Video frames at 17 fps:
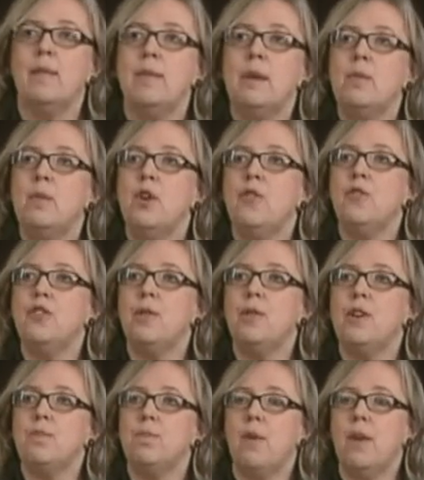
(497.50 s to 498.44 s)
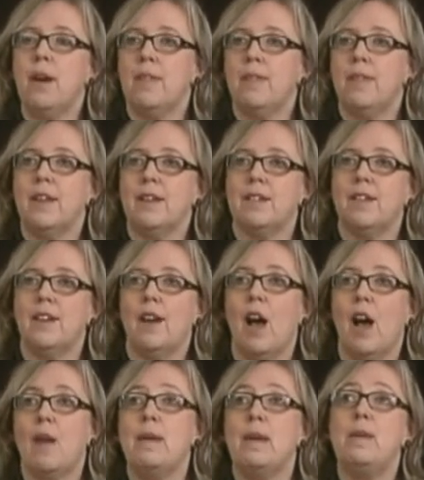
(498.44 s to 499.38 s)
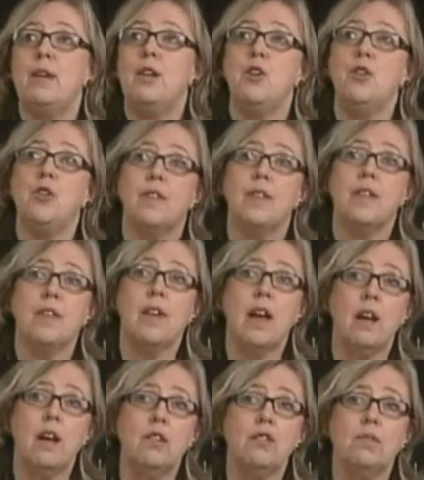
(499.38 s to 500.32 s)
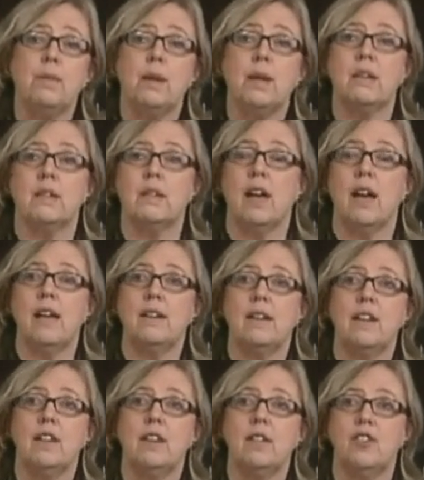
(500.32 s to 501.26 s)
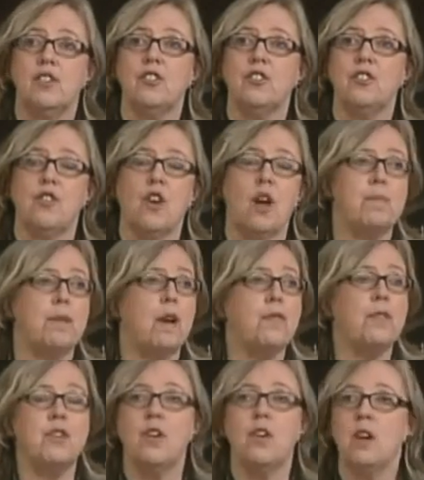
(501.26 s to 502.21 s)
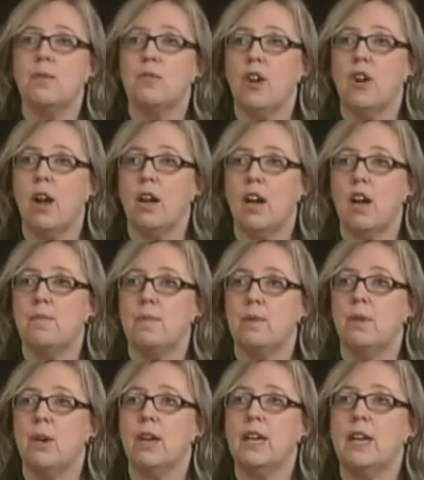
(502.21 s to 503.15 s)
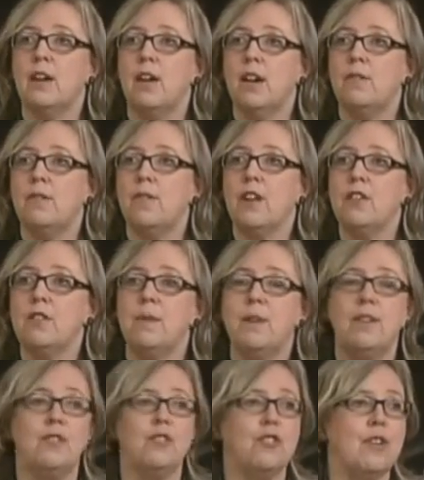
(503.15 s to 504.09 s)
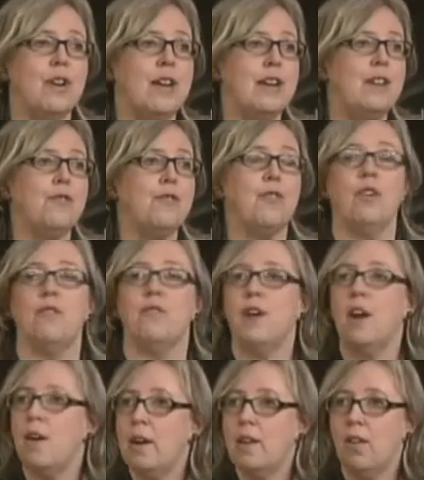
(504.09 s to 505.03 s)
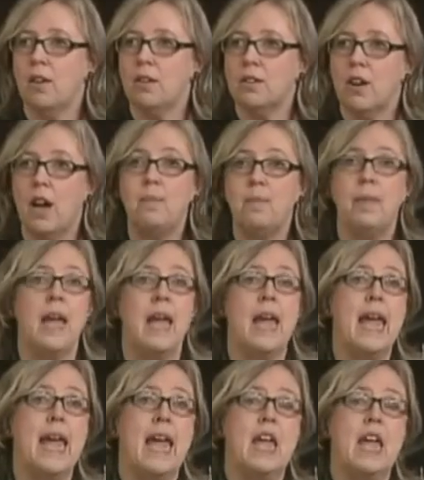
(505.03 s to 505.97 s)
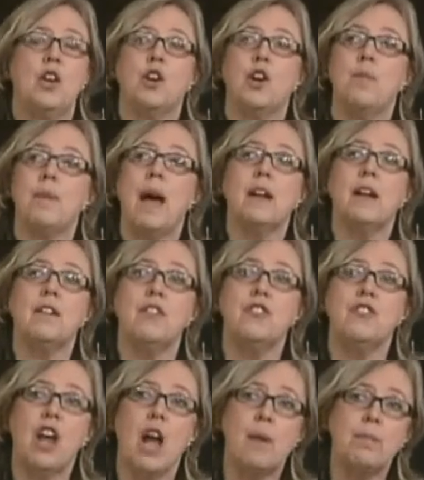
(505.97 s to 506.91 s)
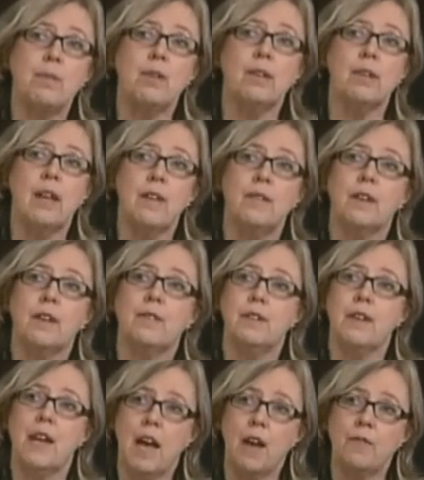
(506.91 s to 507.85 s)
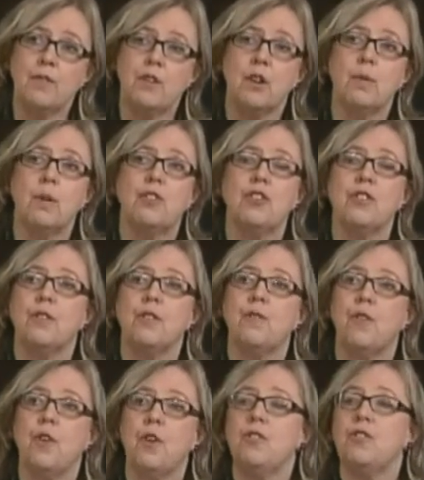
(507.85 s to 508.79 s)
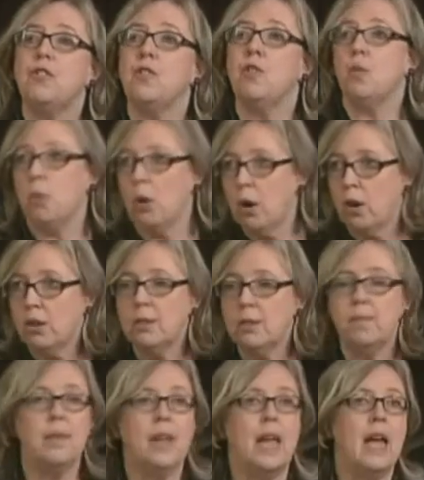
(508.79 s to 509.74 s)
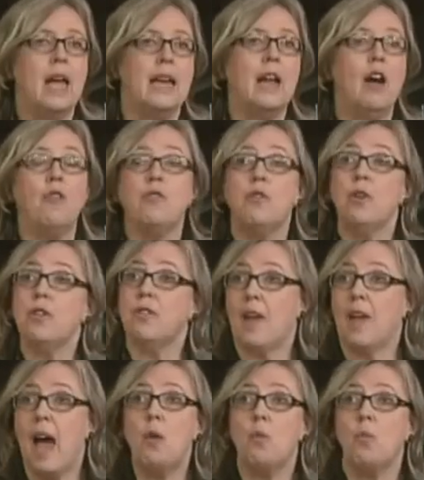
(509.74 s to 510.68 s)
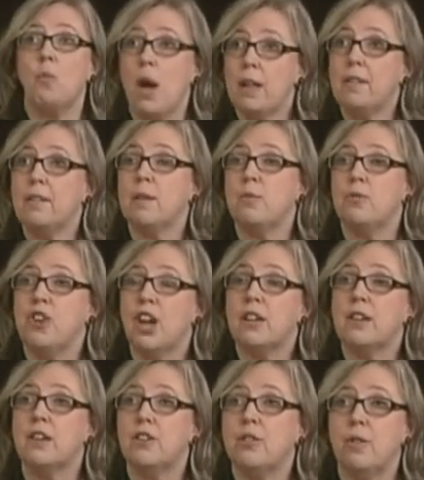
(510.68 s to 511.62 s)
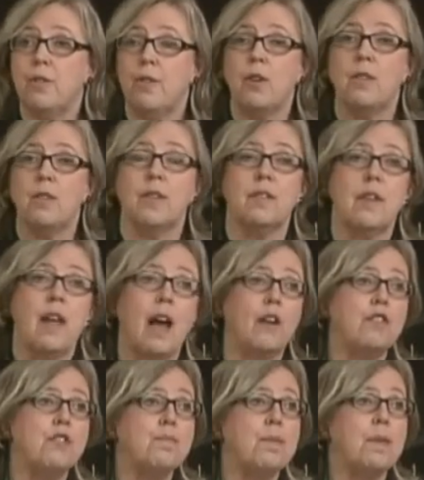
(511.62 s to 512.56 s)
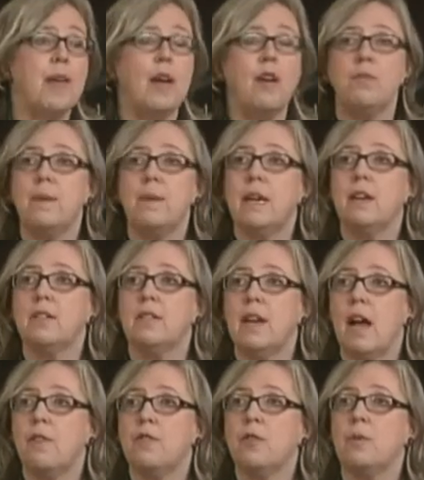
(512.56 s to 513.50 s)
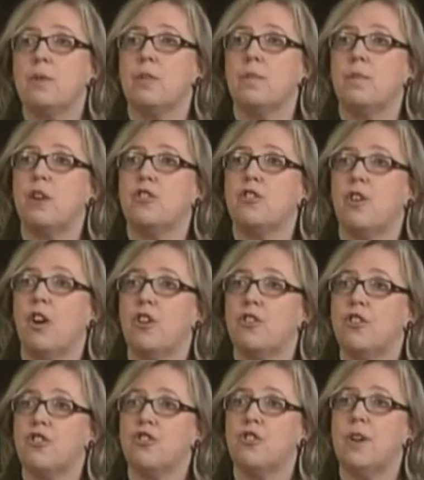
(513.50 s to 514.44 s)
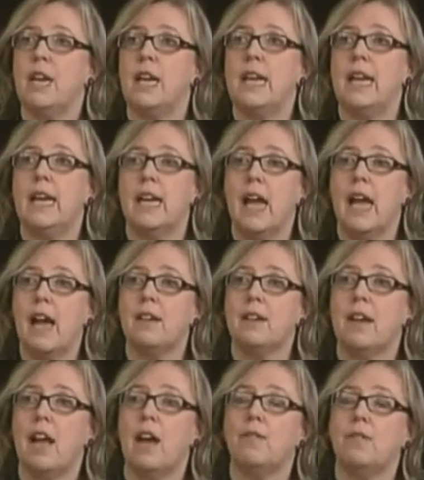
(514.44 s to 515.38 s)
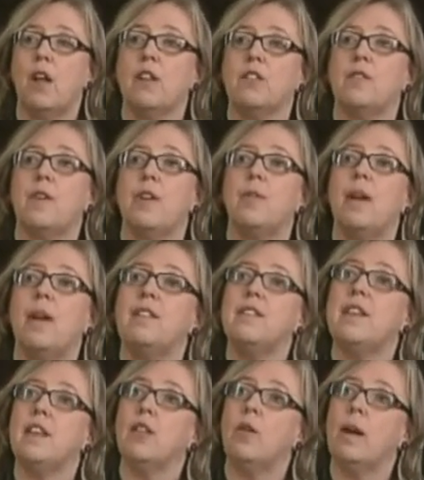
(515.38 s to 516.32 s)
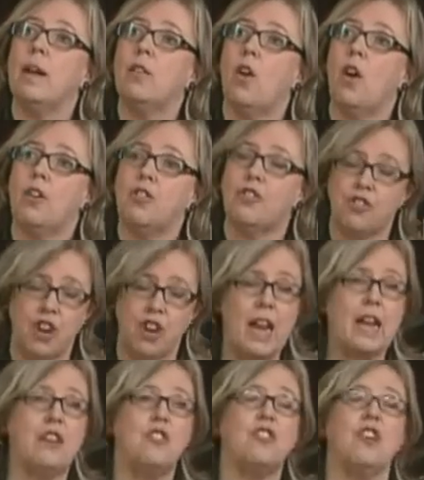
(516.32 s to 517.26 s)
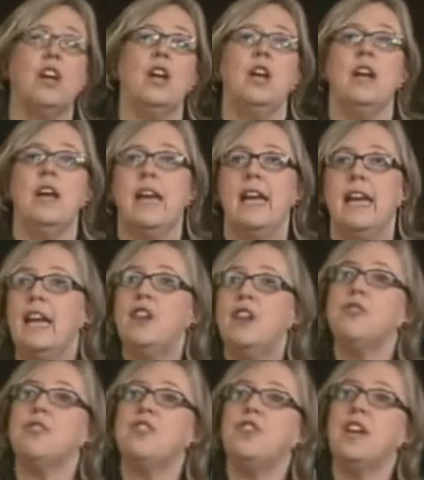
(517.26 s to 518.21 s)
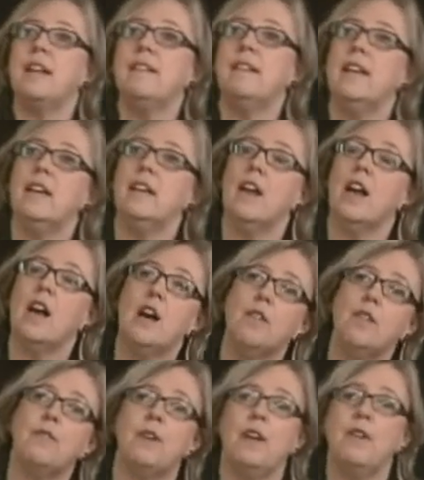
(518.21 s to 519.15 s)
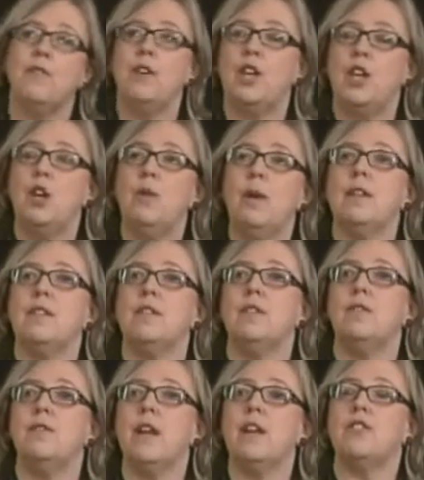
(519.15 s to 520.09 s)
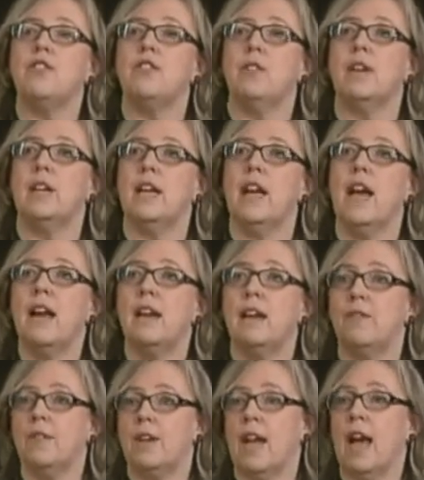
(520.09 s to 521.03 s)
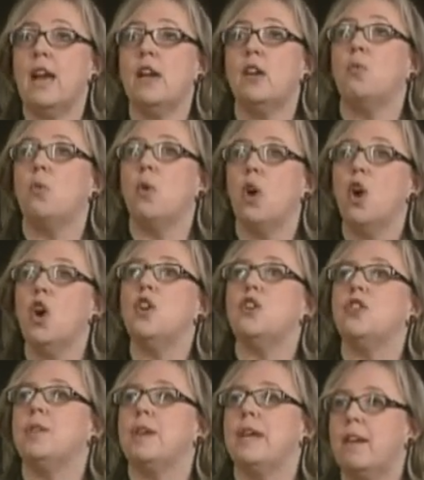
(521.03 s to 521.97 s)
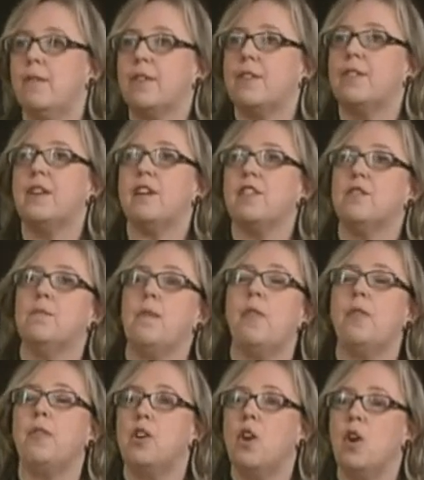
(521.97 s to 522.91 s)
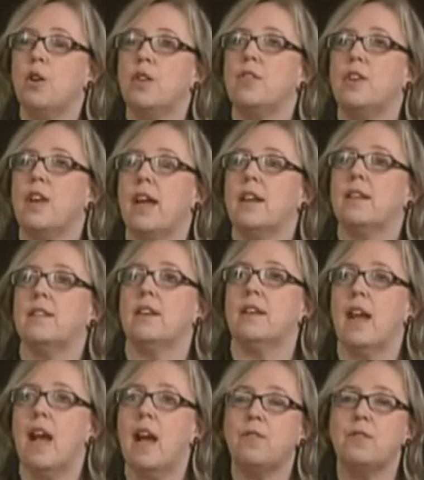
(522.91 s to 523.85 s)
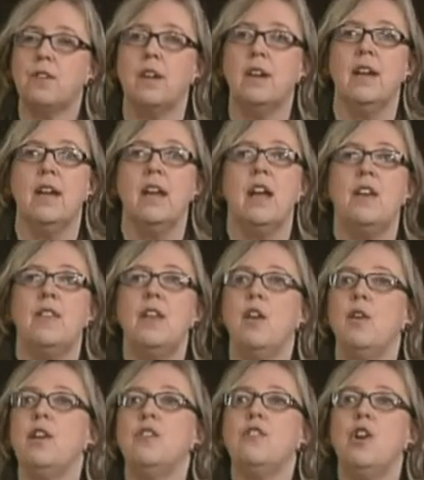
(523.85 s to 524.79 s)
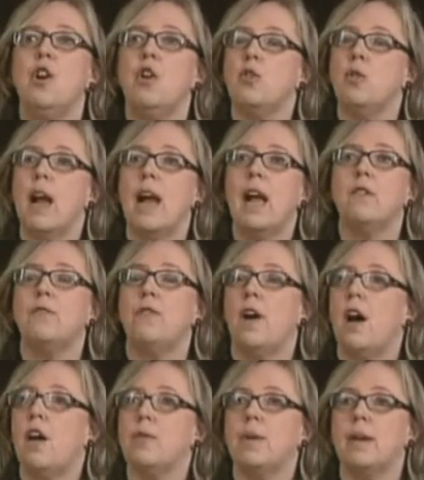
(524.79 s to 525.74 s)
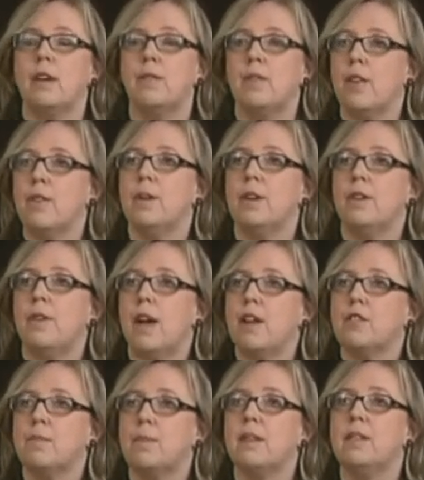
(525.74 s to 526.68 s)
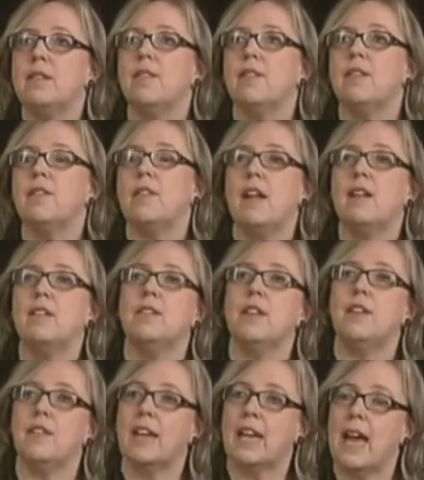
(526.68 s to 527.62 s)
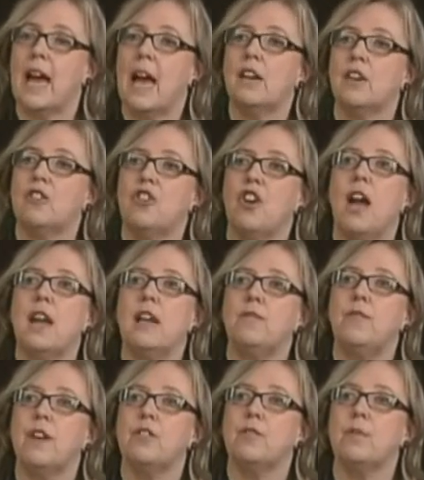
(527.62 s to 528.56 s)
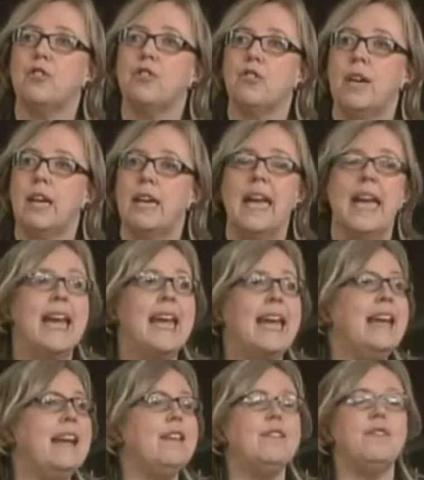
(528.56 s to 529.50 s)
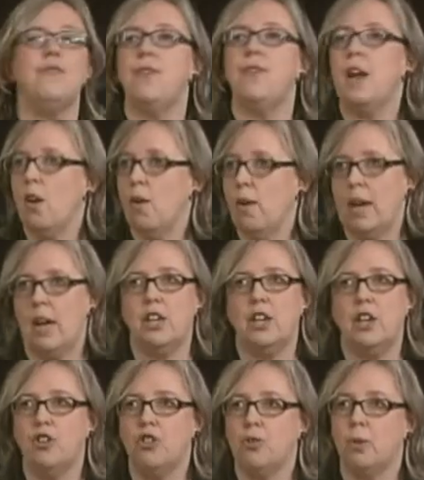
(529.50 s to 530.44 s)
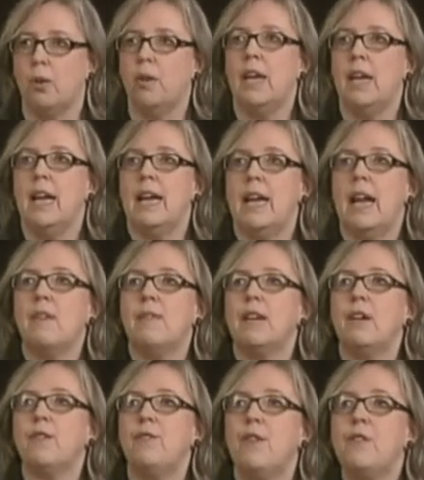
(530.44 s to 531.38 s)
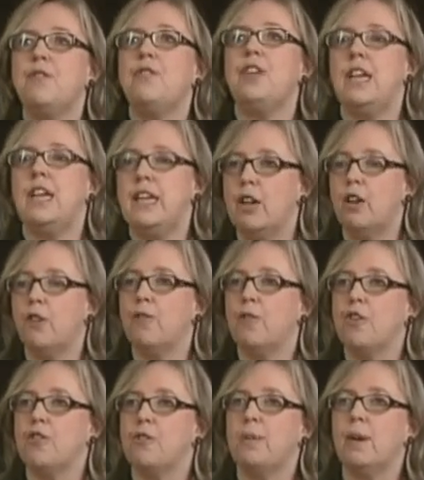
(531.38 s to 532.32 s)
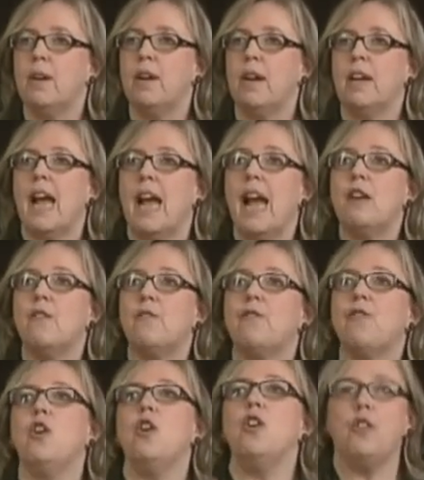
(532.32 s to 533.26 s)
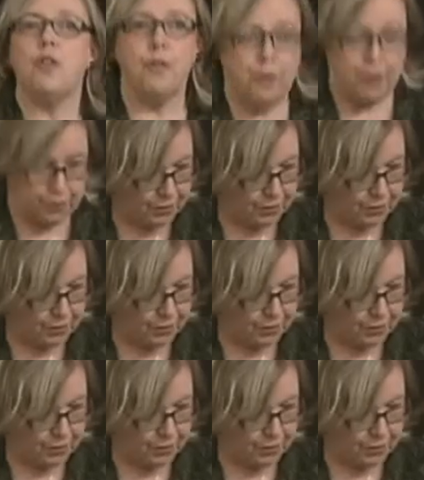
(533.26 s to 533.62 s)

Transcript: Let me move to his point that I may be new to this House, but I didn't just drop off the turnip truck. I've been working on investment treaties for a very long time. You go back to Chapter 11 of NAFTA, which is the first in the world. Now, of course, that was subjected to a vote in this House, but that was because NAFTA was a much larger treaty and had to have lots of other ancillary laws changed. Interestingly enough, if a U.S. investor in Canada, if Canada were to give a six-month notice to exit NAFTA, there is no grandfathering of other investments in the sense that the Canada-China Investment Treaty is very unusual in having a 15-year first period and a further